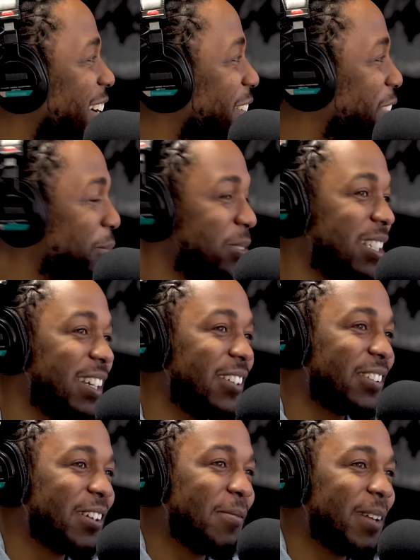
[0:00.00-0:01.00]
of them seeing
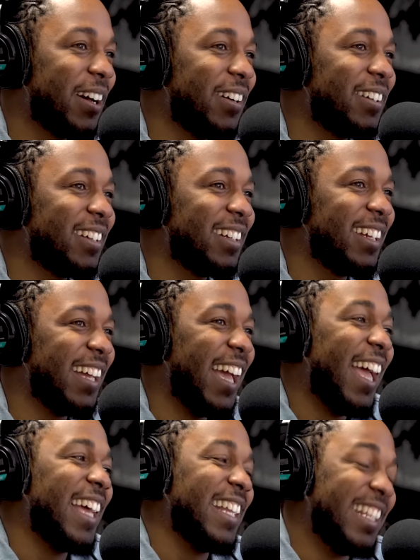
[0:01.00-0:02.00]
her coming out. They could
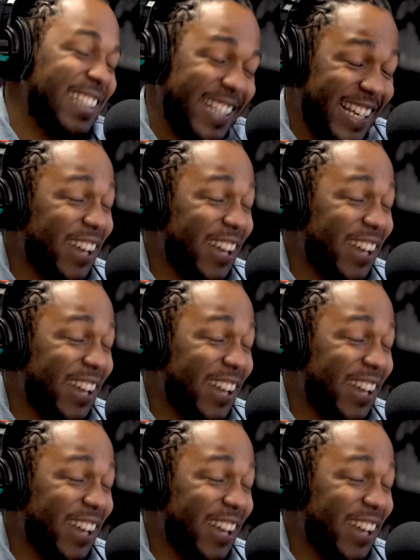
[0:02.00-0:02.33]
have killed you.